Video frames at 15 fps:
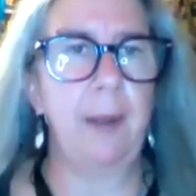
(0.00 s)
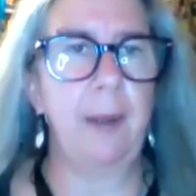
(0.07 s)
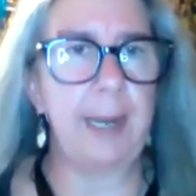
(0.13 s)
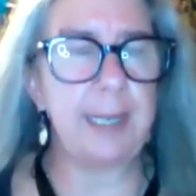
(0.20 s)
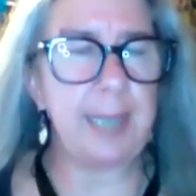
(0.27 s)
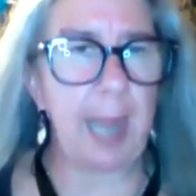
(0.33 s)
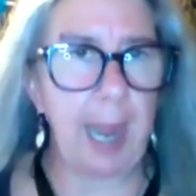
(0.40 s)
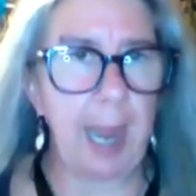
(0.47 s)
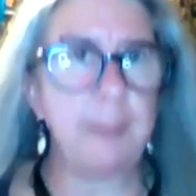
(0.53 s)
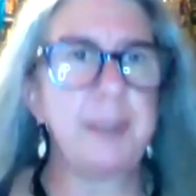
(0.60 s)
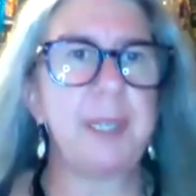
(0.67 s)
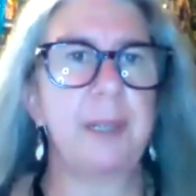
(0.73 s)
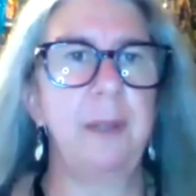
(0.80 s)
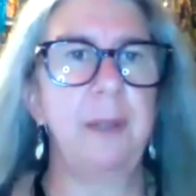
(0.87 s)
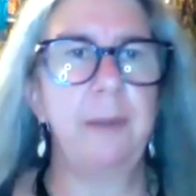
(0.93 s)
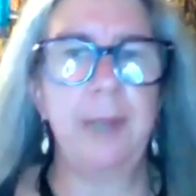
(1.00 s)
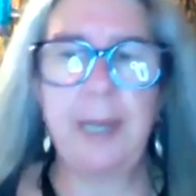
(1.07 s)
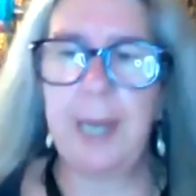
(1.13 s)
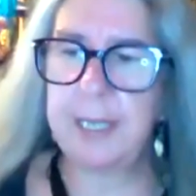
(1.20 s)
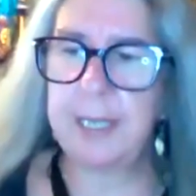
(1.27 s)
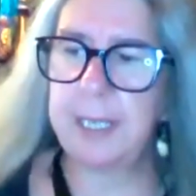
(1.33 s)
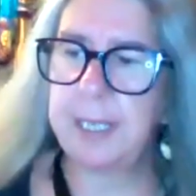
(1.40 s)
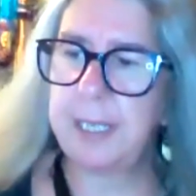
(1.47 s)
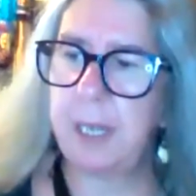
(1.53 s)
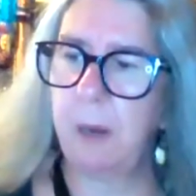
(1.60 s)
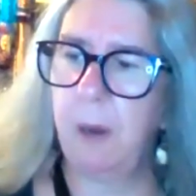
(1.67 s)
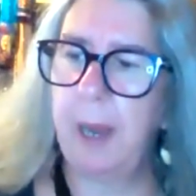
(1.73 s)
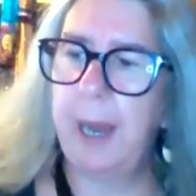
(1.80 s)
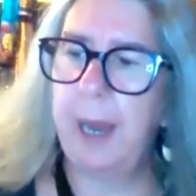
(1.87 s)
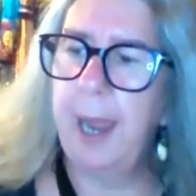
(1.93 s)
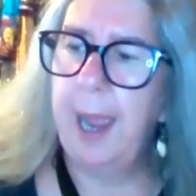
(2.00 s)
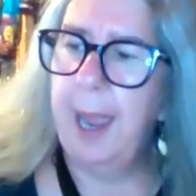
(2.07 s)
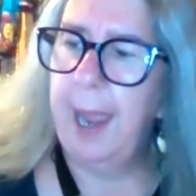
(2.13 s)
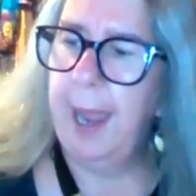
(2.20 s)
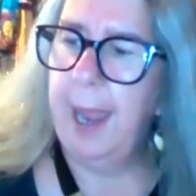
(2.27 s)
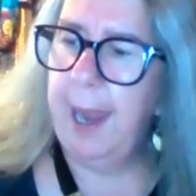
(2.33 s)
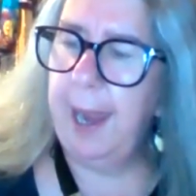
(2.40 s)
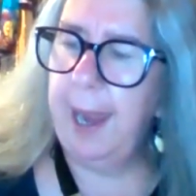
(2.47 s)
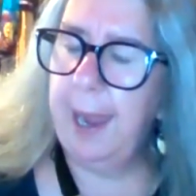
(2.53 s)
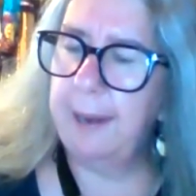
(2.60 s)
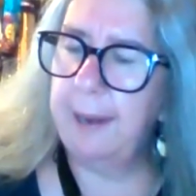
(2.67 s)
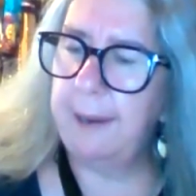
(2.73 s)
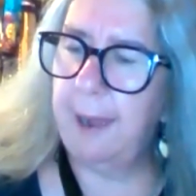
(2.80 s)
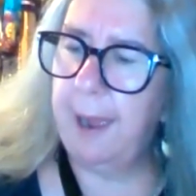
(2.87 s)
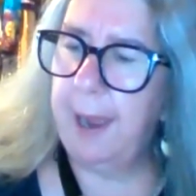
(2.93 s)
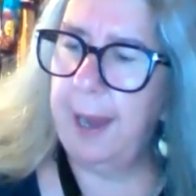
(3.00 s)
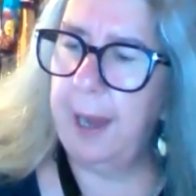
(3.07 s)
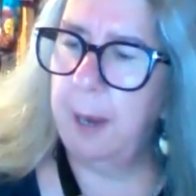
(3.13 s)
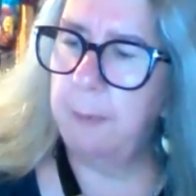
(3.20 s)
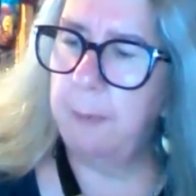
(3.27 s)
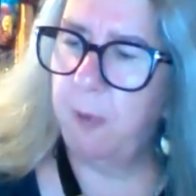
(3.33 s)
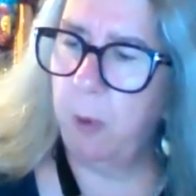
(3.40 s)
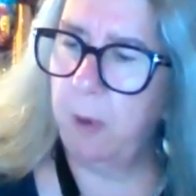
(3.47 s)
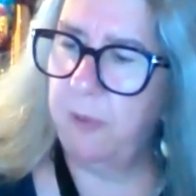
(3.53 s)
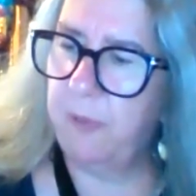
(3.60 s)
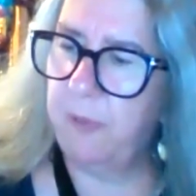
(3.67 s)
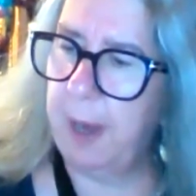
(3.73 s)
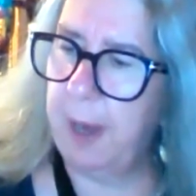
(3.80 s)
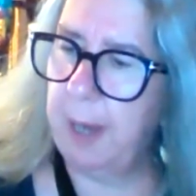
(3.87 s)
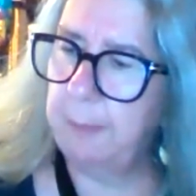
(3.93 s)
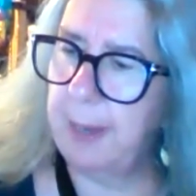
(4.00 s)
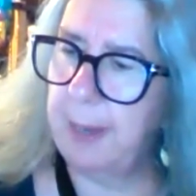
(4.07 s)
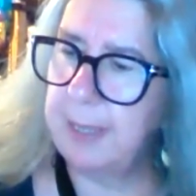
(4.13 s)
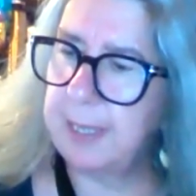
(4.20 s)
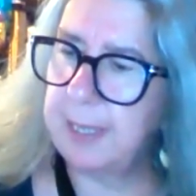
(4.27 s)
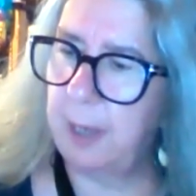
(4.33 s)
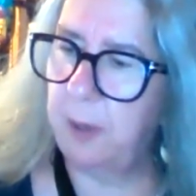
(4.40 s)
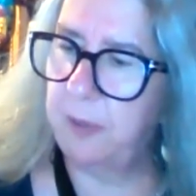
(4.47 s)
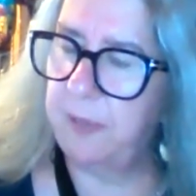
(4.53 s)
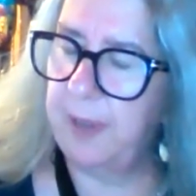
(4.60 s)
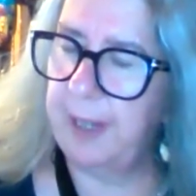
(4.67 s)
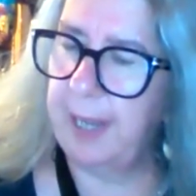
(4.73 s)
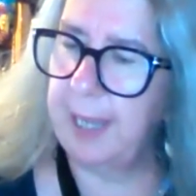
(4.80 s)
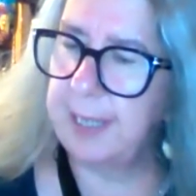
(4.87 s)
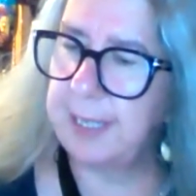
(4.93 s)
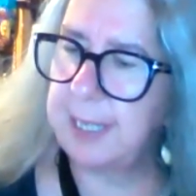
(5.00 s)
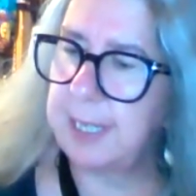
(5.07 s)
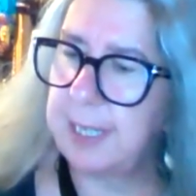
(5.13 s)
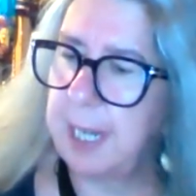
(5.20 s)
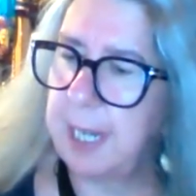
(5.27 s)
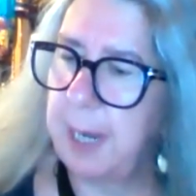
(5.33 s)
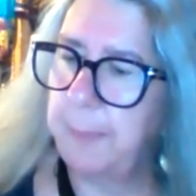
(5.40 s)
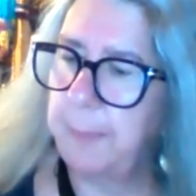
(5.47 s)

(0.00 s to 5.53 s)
It is absolutely necessary, and I am fortifying myself against